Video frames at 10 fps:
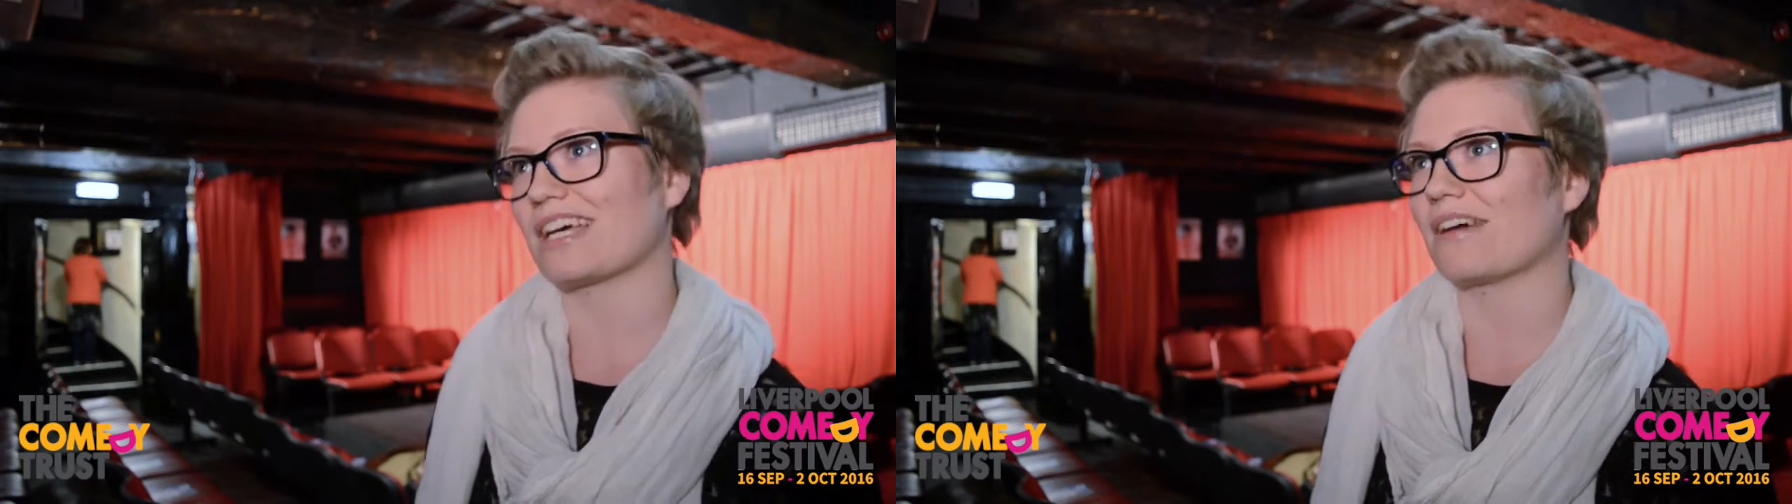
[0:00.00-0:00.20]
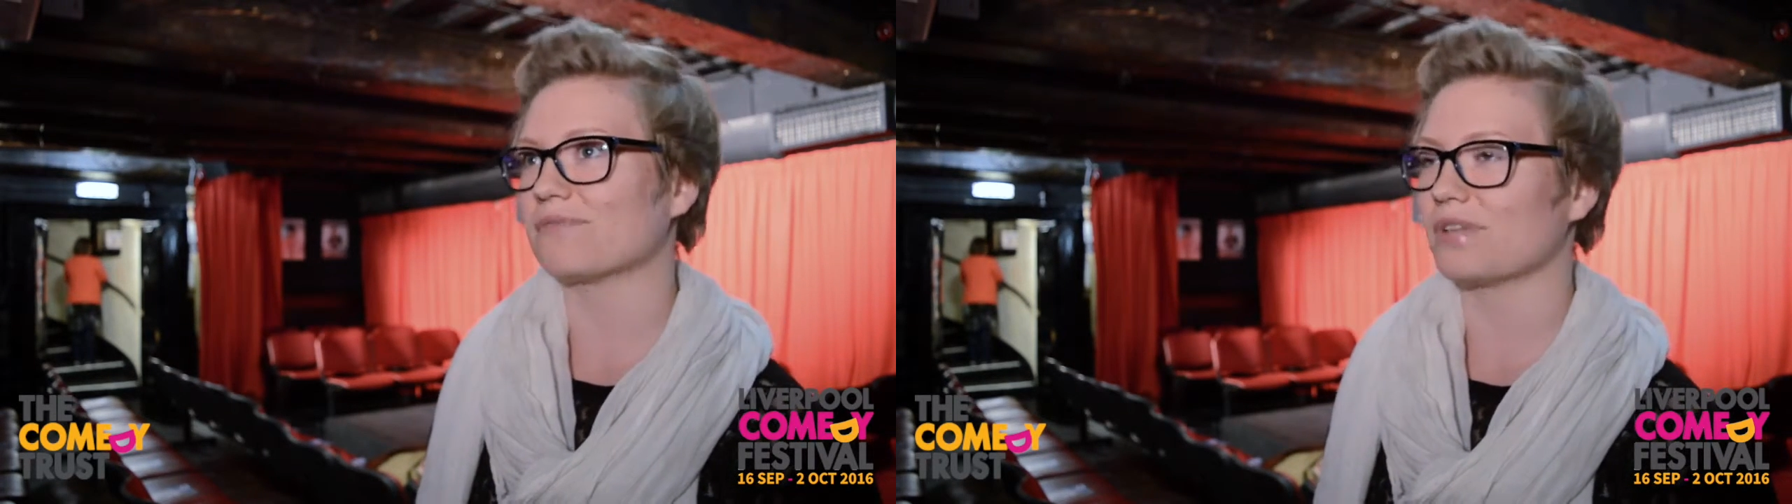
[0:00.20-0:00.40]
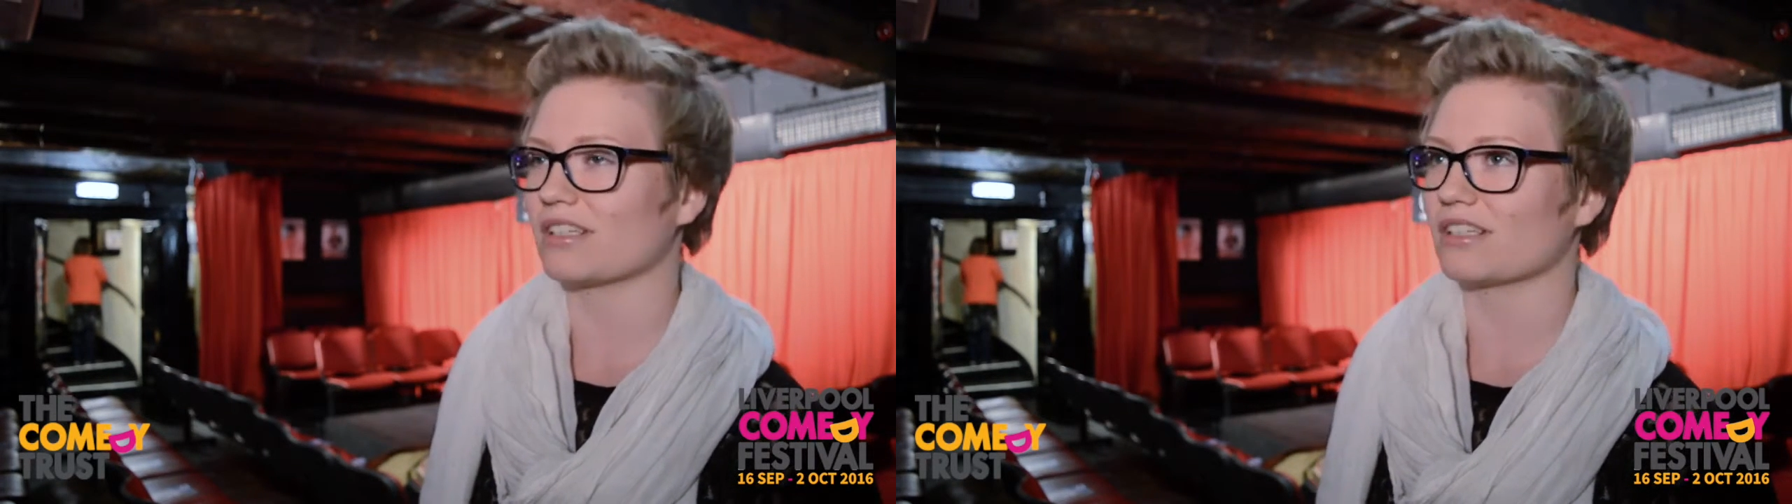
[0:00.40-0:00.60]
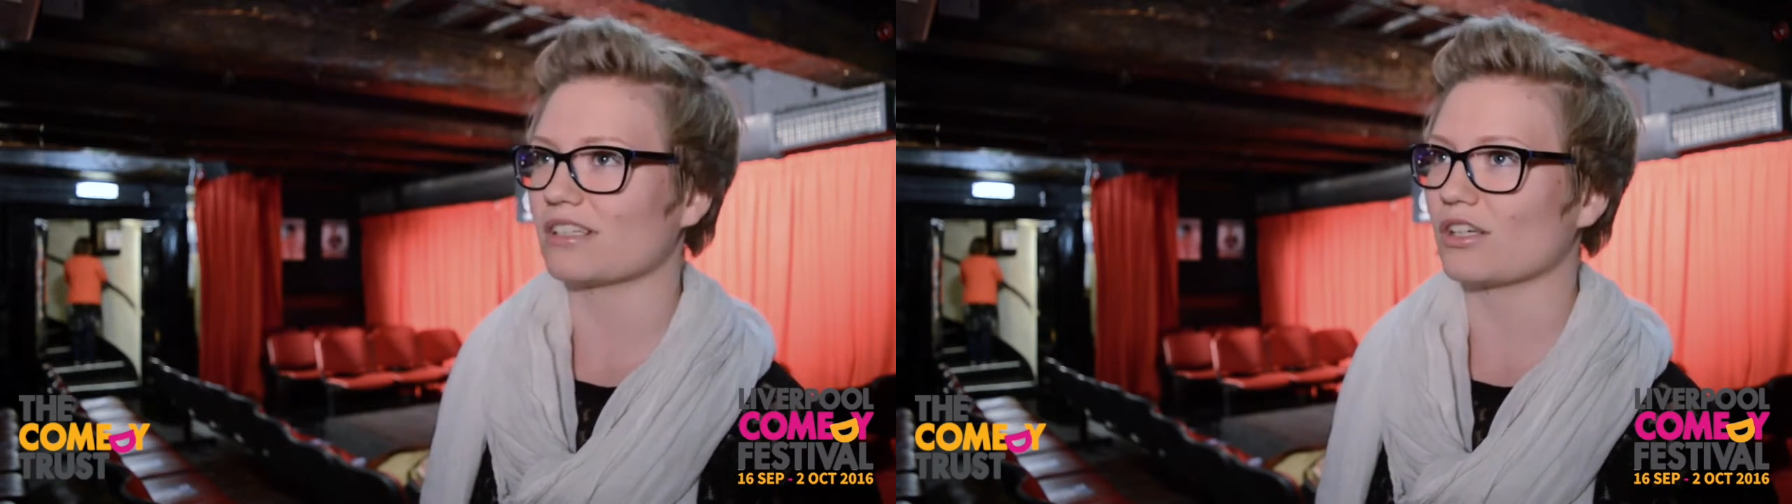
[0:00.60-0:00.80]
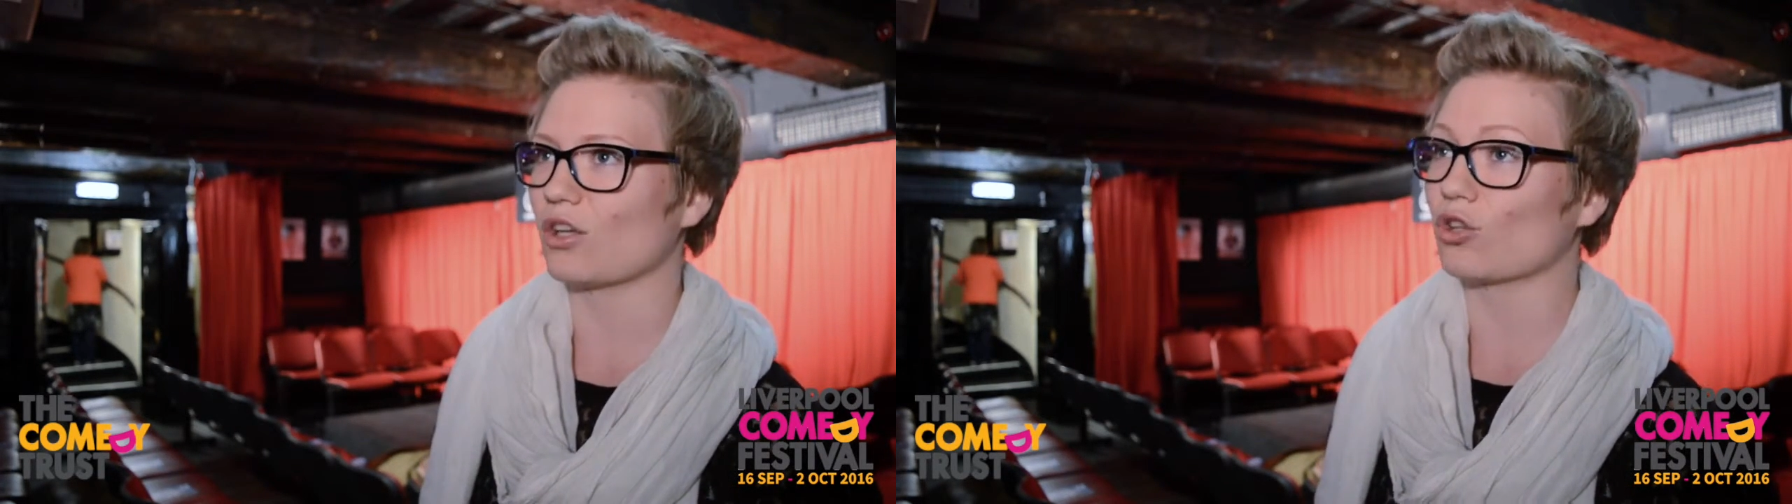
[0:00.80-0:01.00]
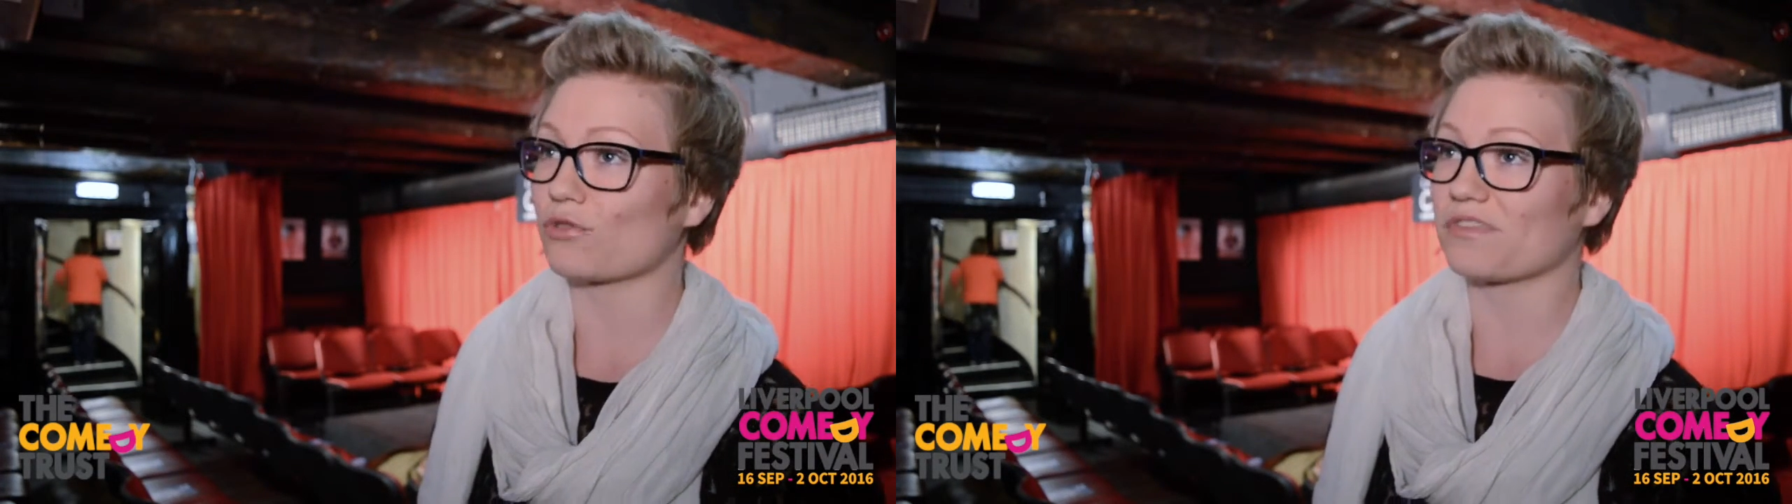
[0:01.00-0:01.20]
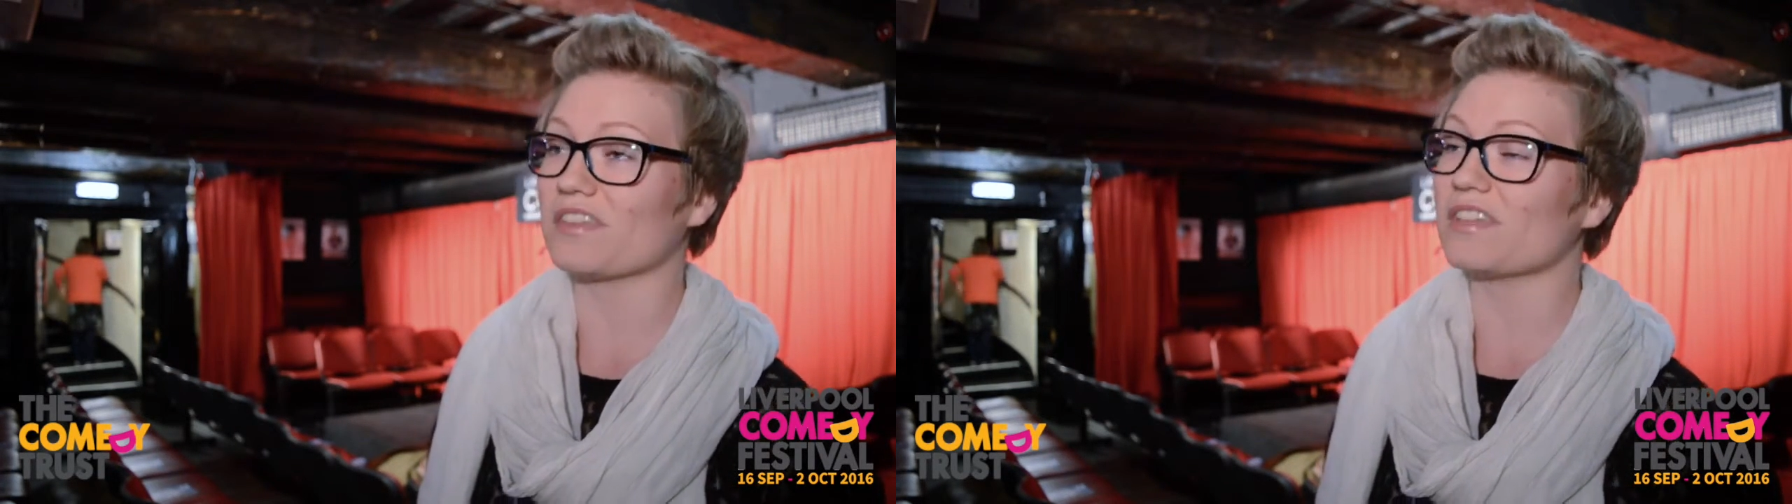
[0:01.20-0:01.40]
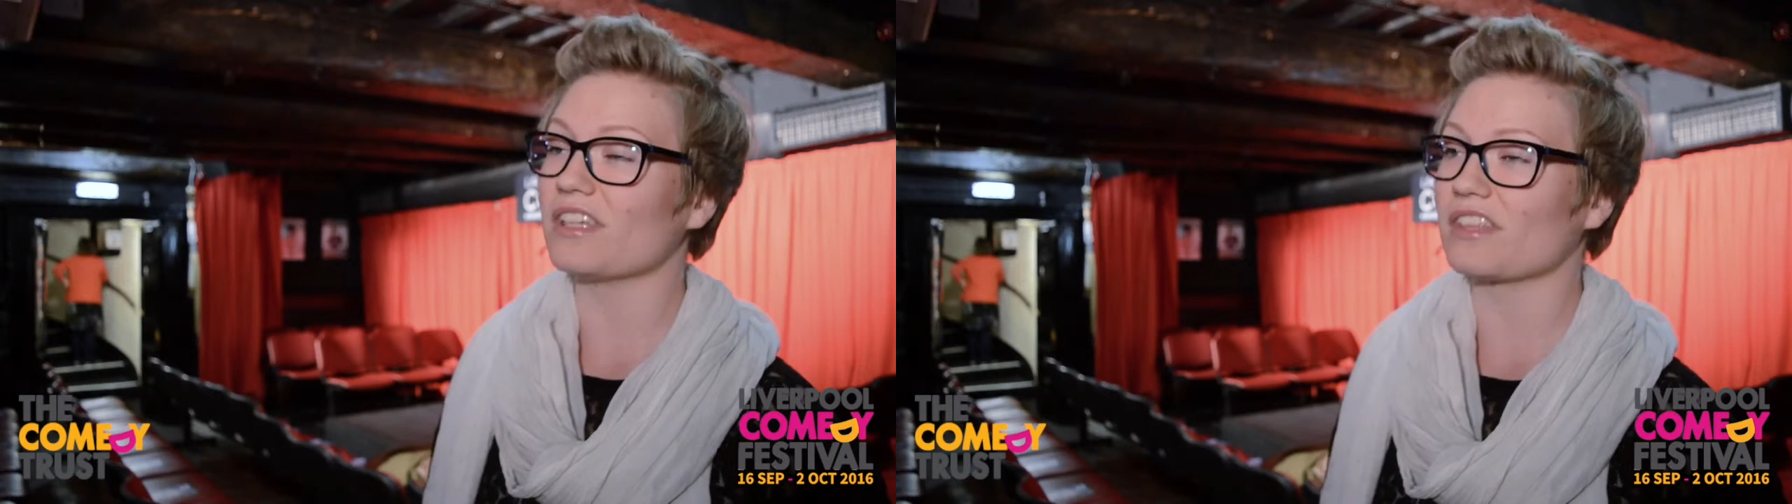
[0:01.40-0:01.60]
I've done a lot of
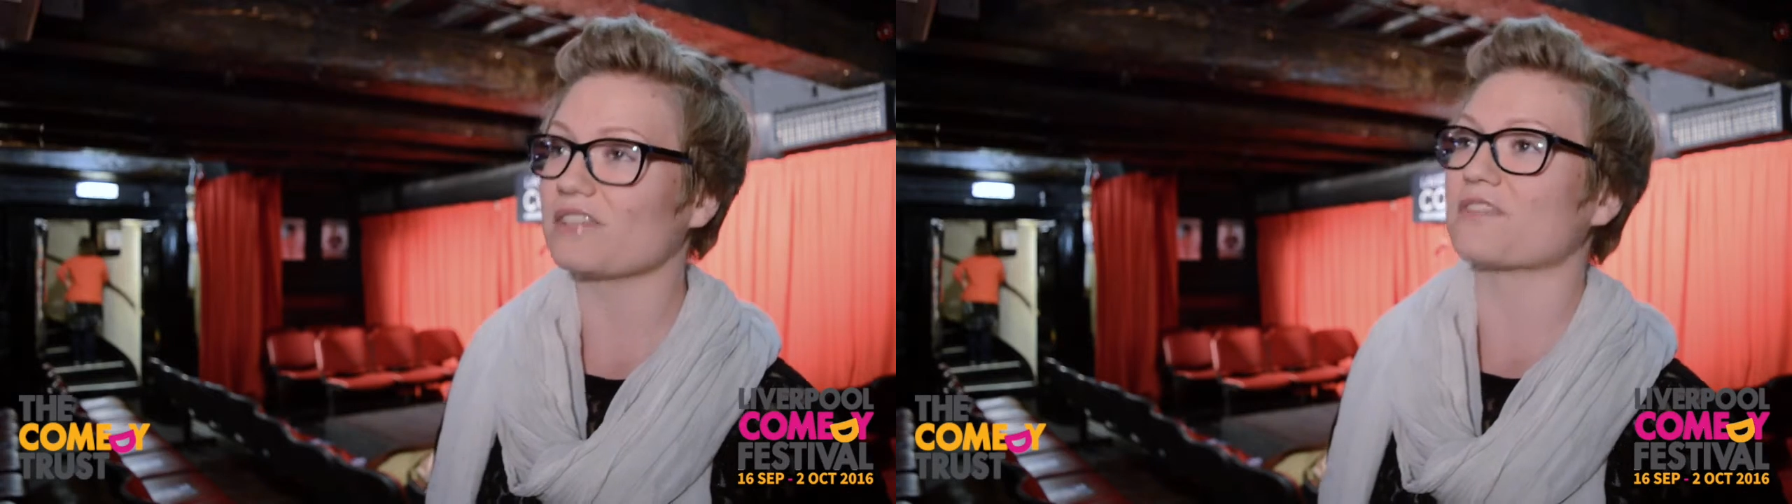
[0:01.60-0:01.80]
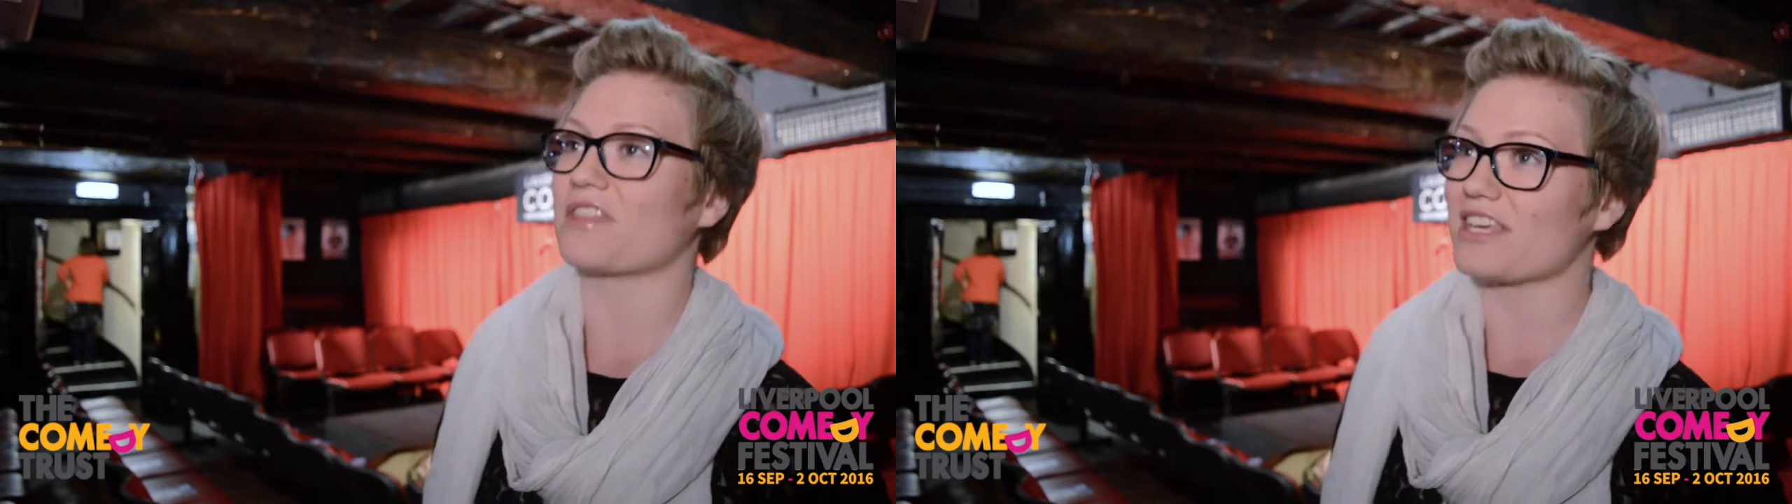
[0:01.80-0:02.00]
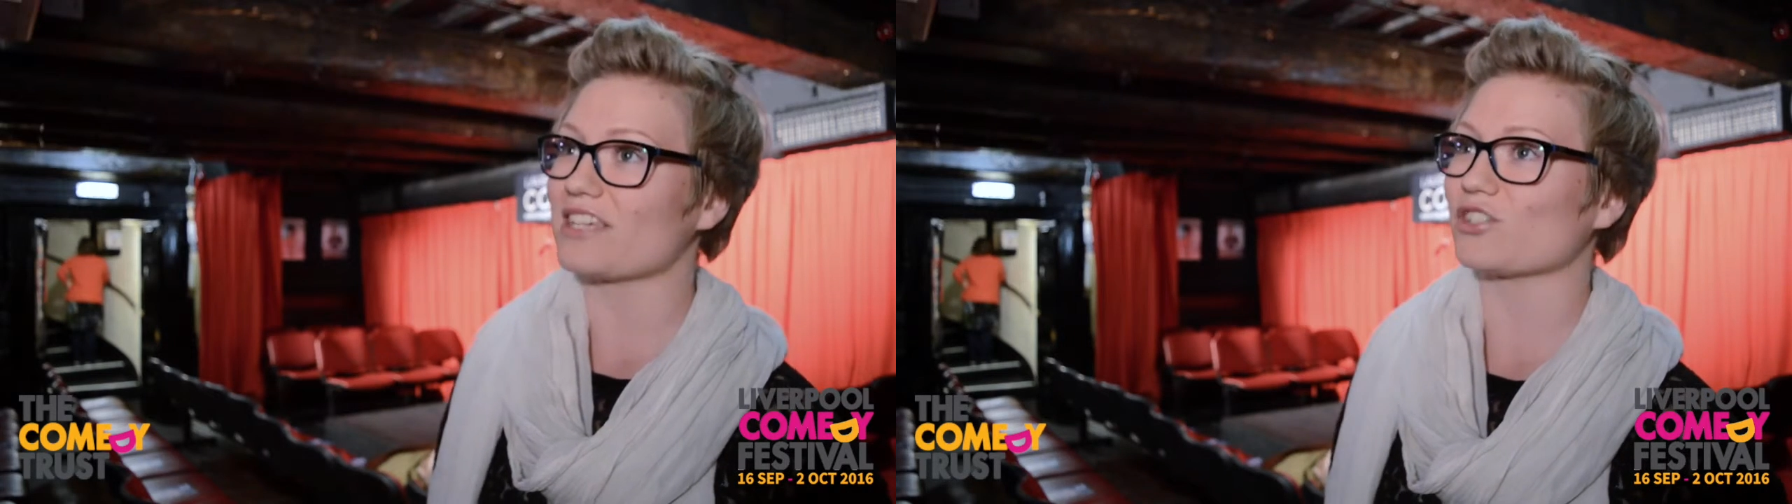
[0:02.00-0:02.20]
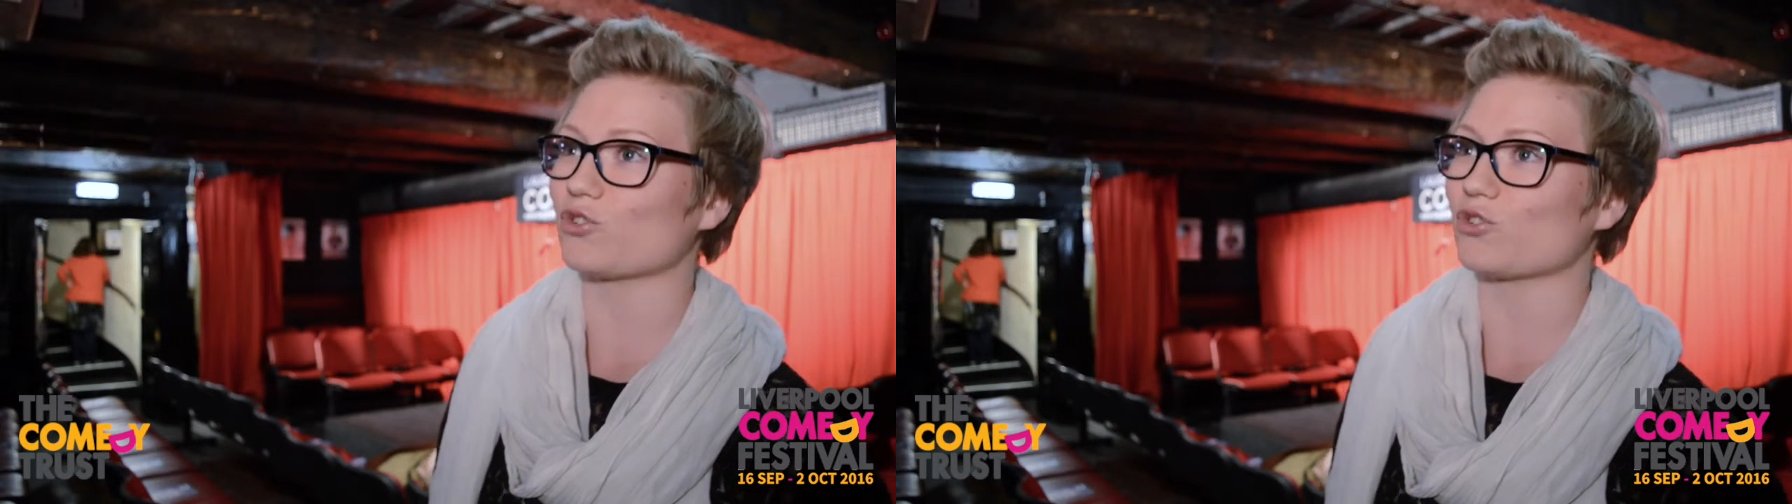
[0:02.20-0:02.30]
different things